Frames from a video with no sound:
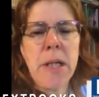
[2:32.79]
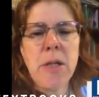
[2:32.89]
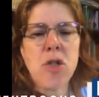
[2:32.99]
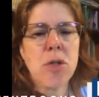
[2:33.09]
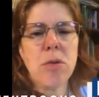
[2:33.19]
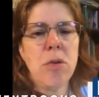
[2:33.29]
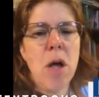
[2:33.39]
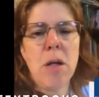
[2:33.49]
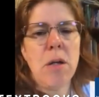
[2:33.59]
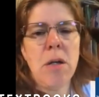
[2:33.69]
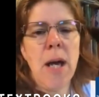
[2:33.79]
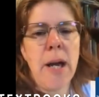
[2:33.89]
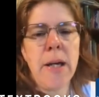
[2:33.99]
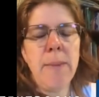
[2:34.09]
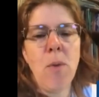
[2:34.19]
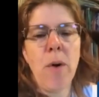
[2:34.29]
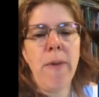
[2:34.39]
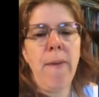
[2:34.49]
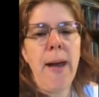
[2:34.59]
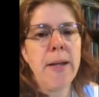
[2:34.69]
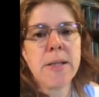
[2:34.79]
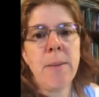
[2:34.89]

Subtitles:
each, not any more than that.